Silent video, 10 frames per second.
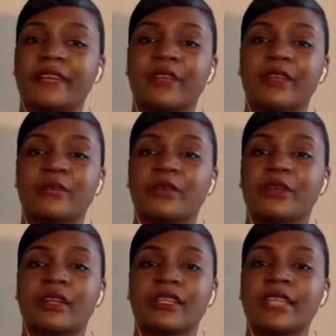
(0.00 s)
up. You're
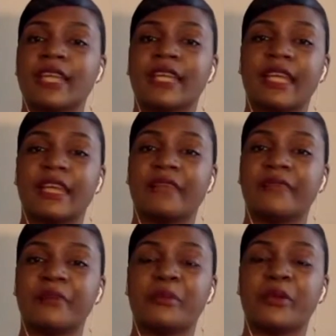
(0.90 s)
going to take it again in
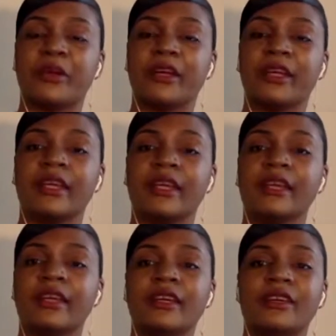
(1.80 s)
February.
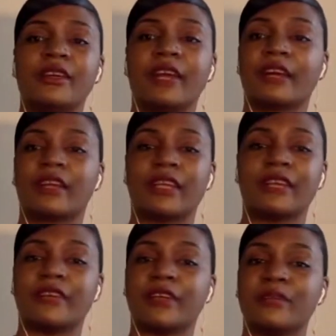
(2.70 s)
You're not going to
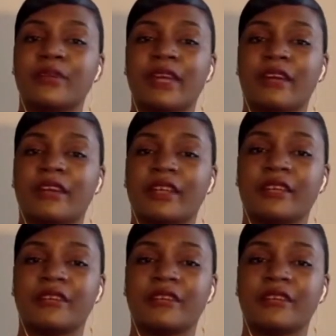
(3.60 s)
give up. You're not going to give